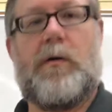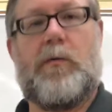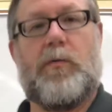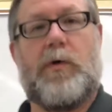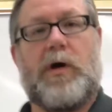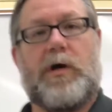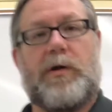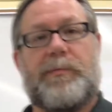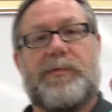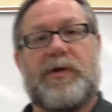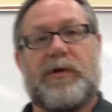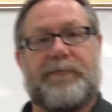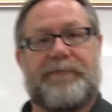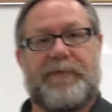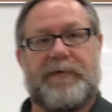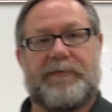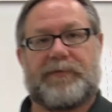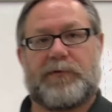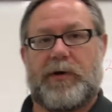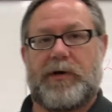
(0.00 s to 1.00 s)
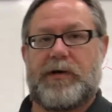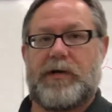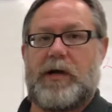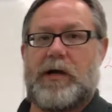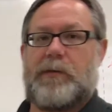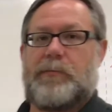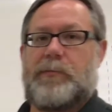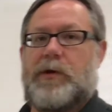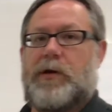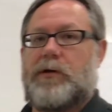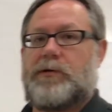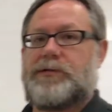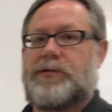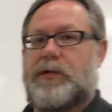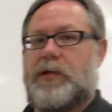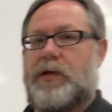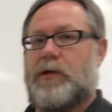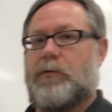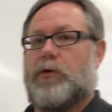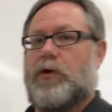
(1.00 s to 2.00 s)
Welcome to your 5th grade nightmare.
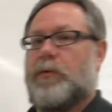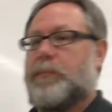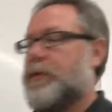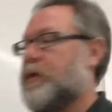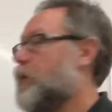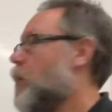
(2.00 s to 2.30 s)
Today we're going to